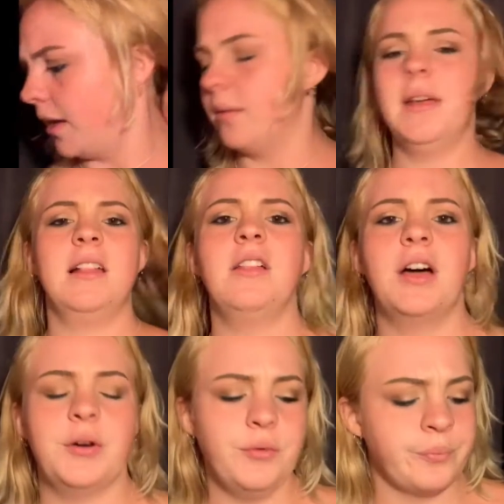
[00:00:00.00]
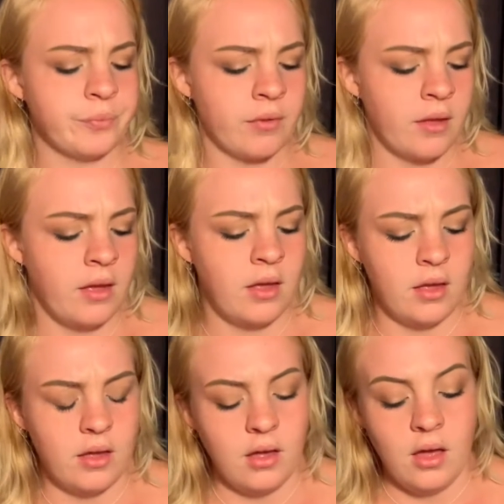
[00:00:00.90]
bottom. Hello?
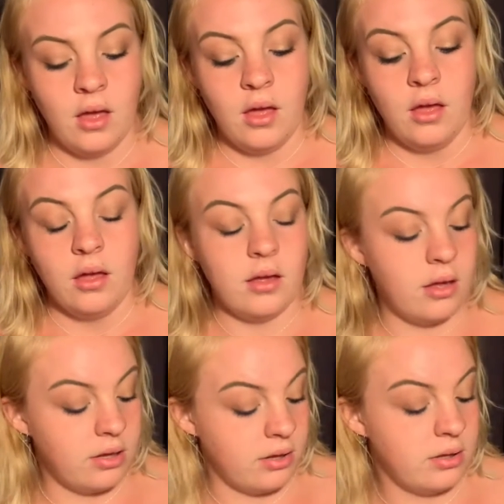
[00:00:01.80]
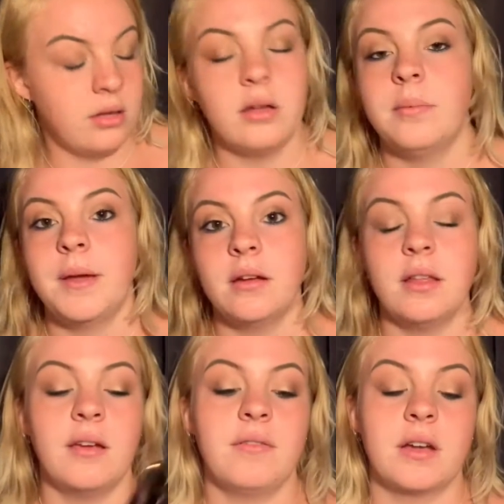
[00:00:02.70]

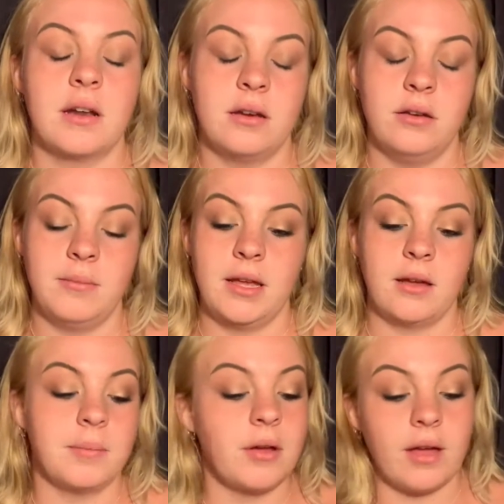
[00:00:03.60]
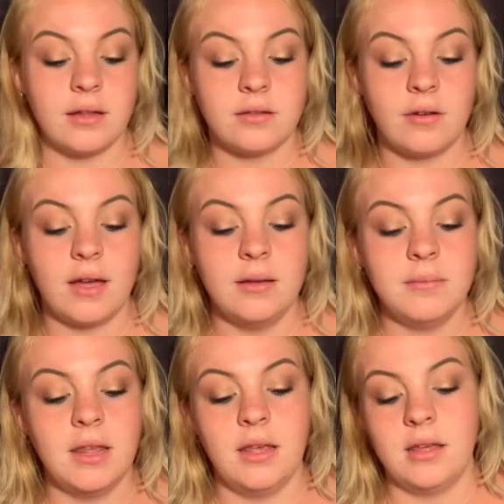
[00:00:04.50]
Apparently I forgot how to do makeup. Okay, so I
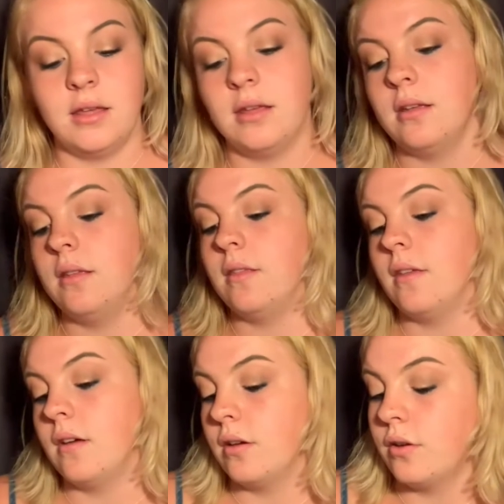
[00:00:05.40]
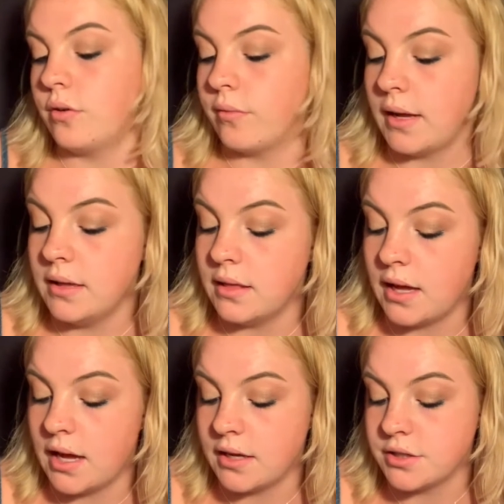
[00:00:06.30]
am taking the Great
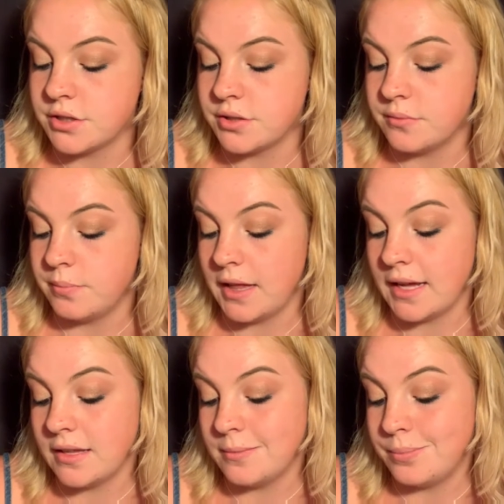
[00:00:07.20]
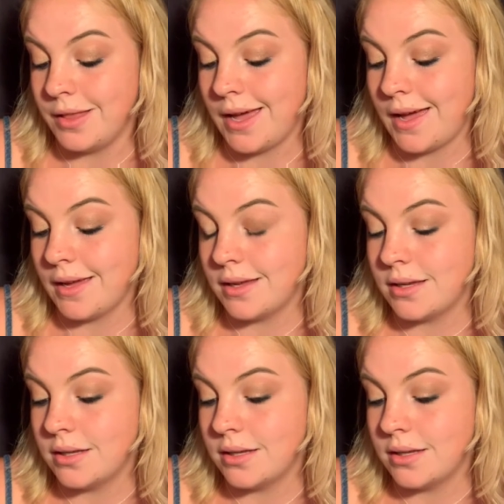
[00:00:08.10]
Lash Blackest Black.